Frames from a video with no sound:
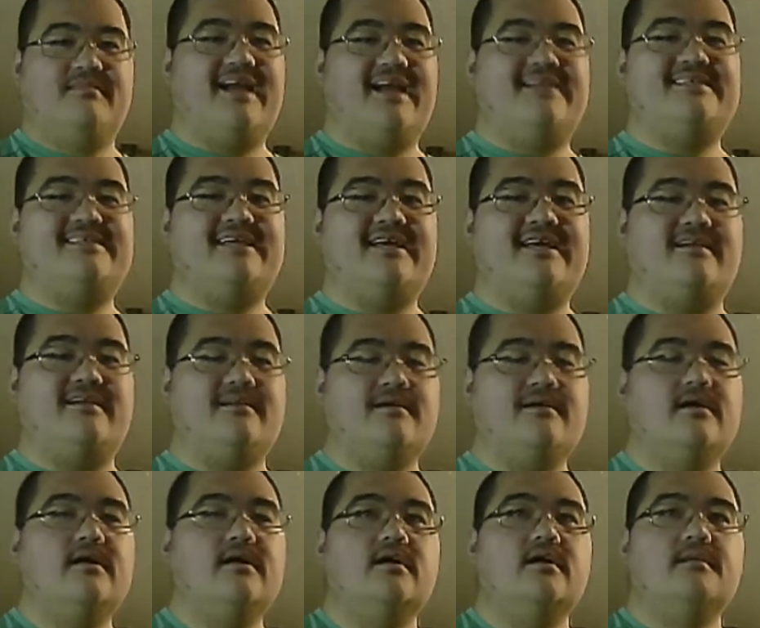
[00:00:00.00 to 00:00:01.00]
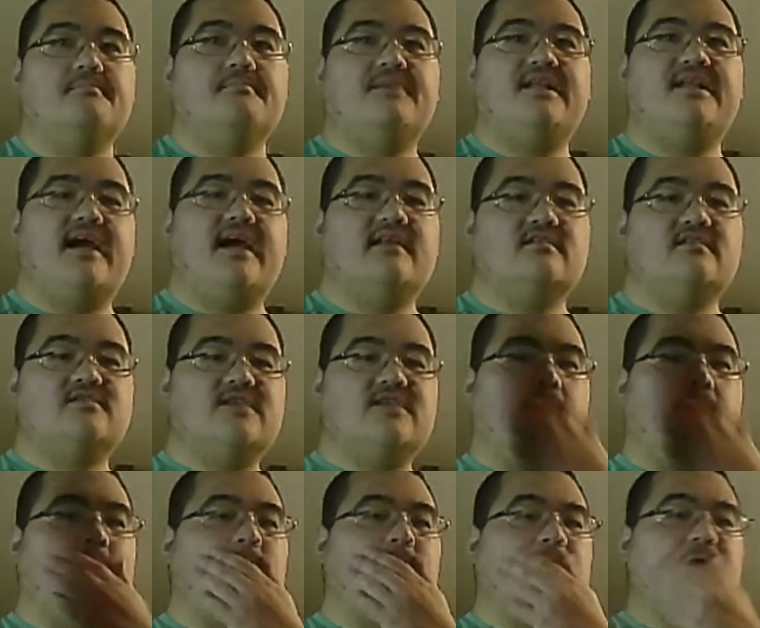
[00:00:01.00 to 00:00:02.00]
I did. But yeah, there's
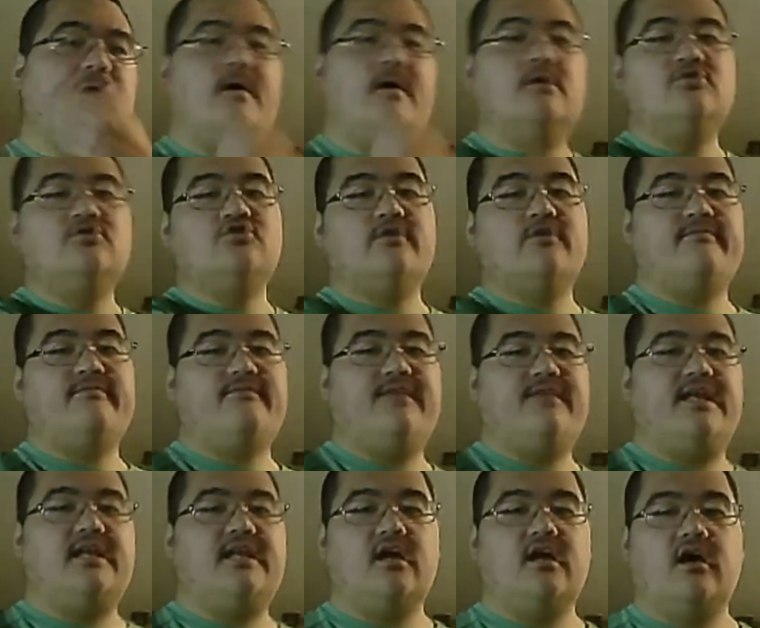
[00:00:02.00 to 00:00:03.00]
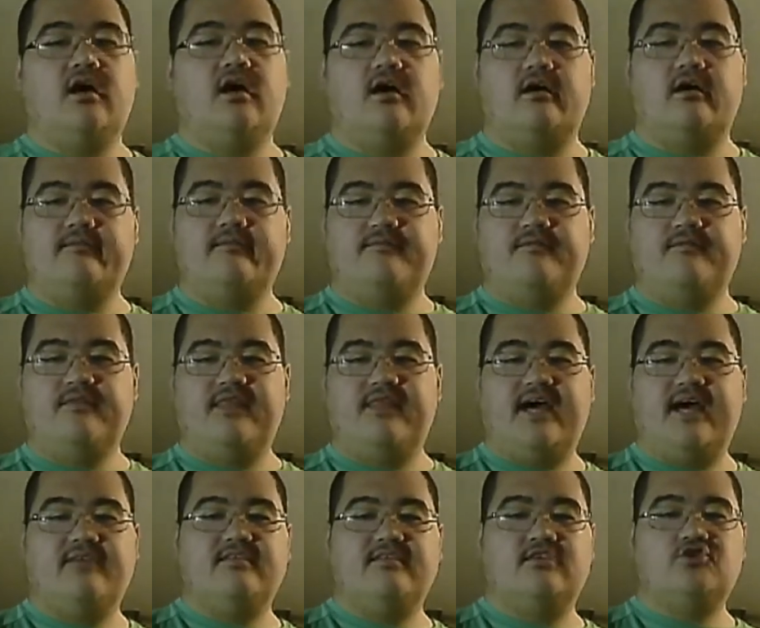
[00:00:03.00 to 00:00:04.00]
like a good hundred feet of
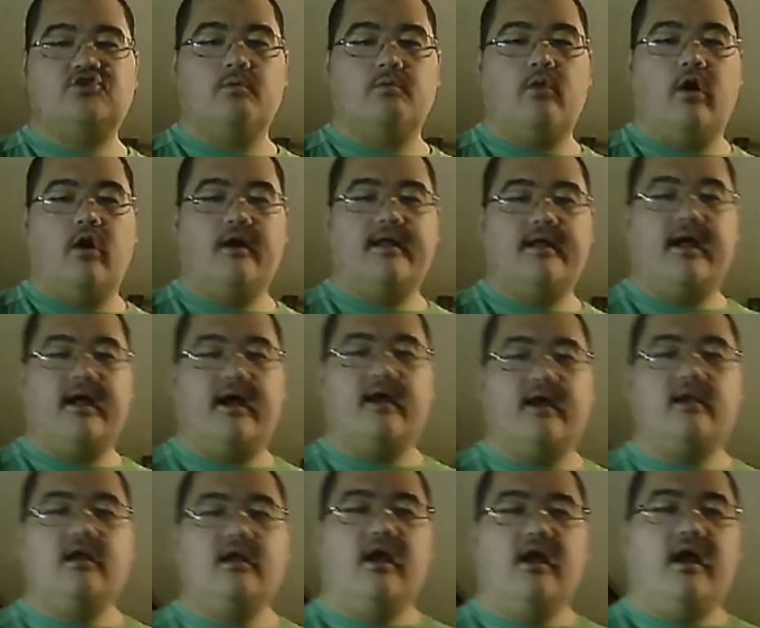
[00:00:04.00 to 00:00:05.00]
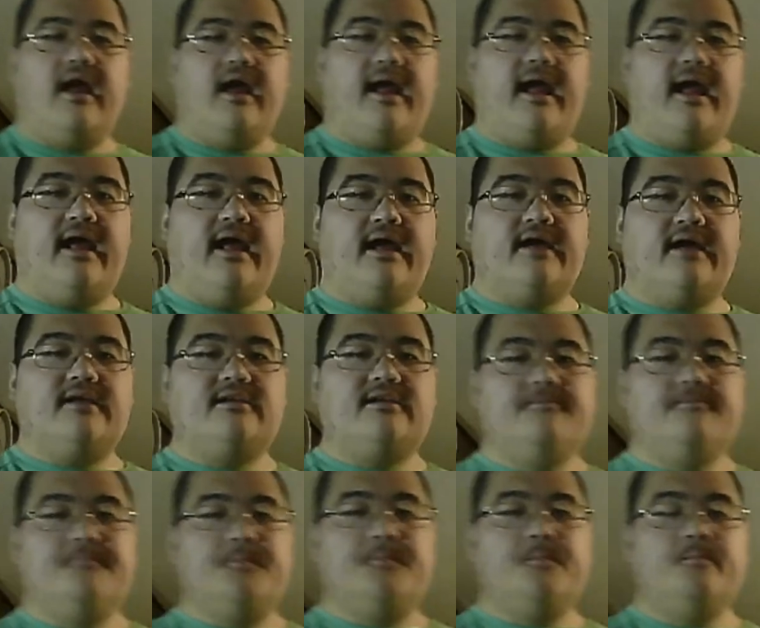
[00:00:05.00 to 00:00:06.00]
that that you're walking on, and